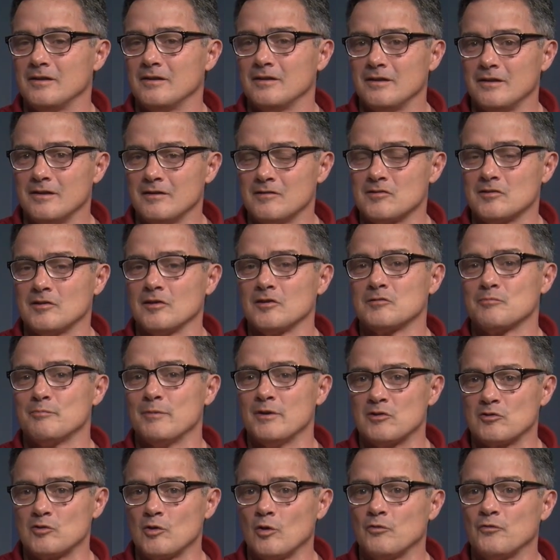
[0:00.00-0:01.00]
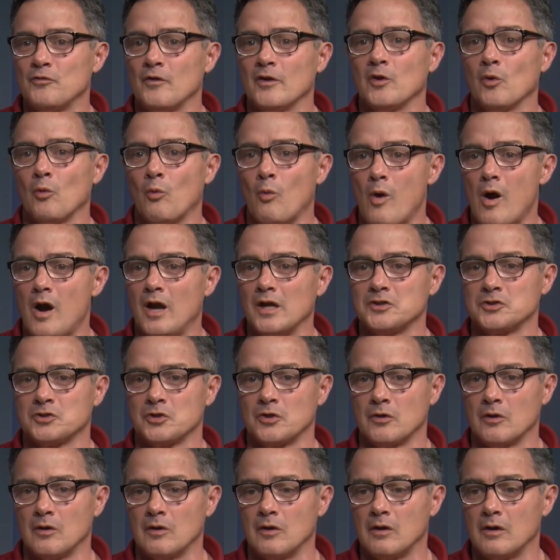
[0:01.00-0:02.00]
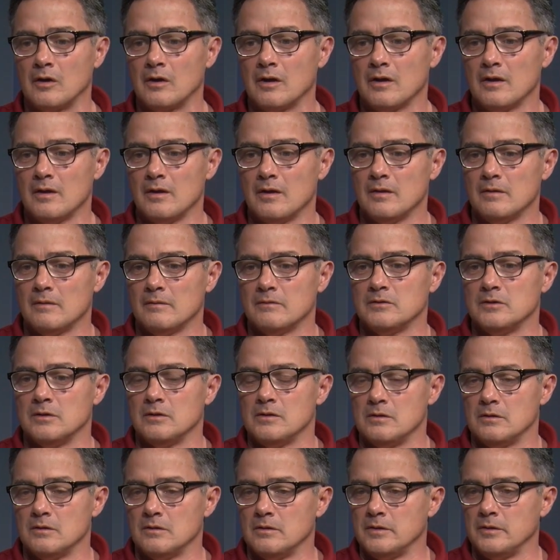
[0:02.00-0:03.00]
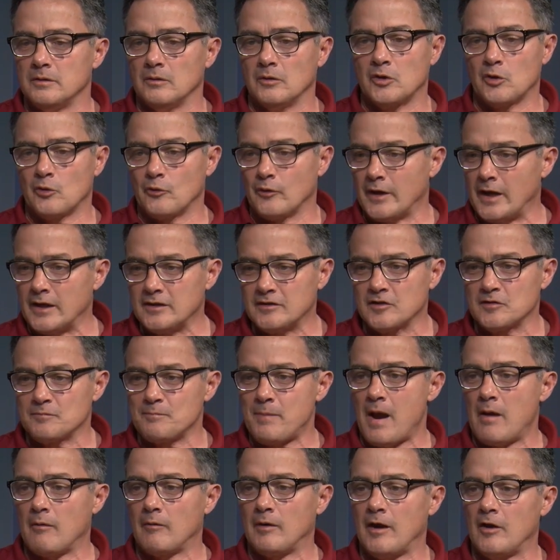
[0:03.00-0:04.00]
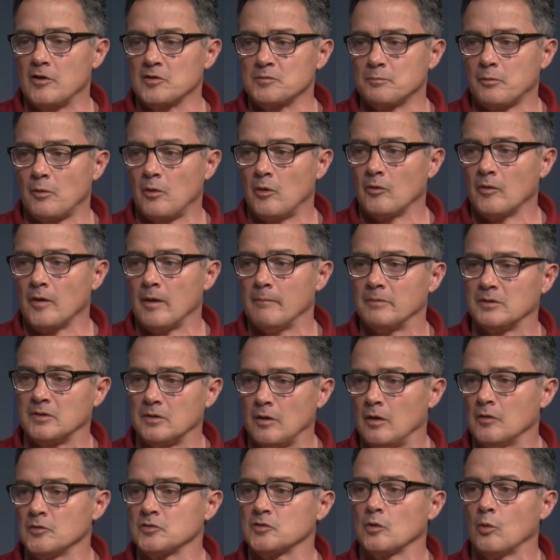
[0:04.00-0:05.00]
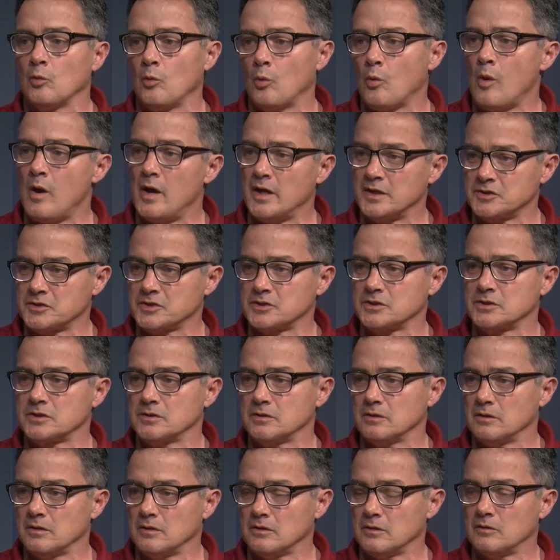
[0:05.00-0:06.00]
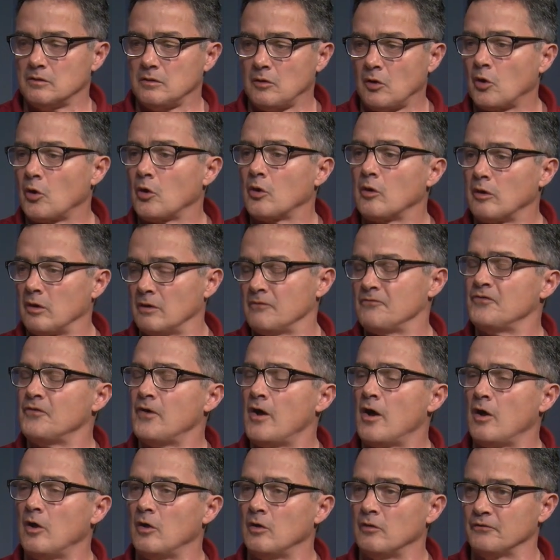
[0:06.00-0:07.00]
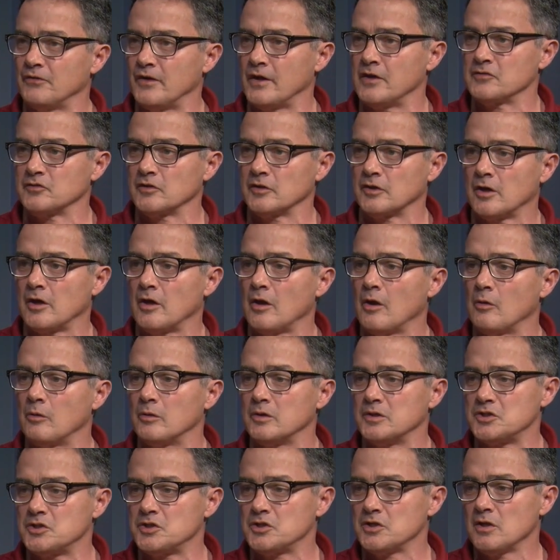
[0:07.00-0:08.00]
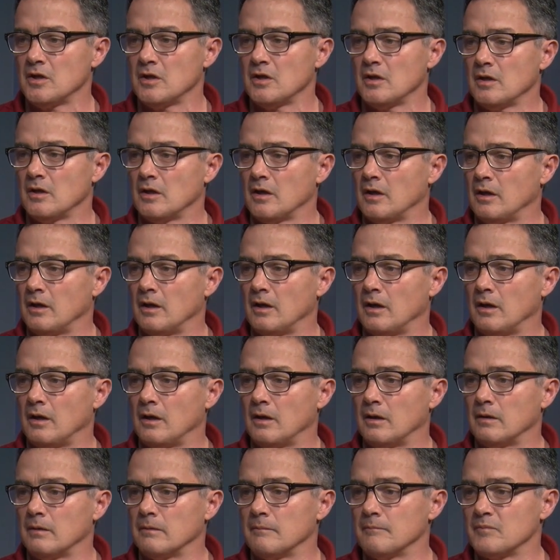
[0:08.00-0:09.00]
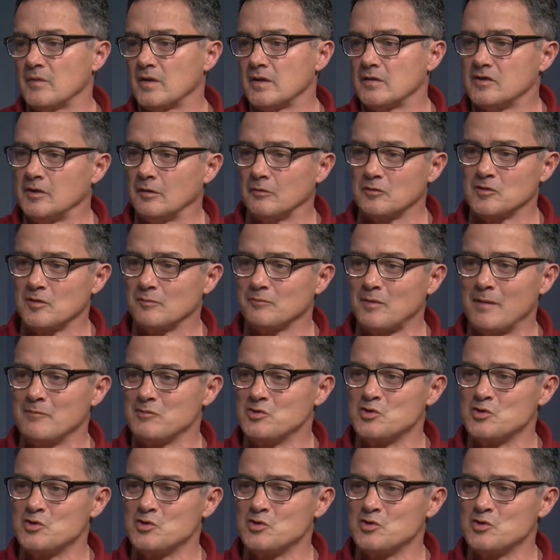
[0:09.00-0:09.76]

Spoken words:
it's just been so fun to watch her, create this powerhouse program, but to also watch her evolve as a coach. Sometimes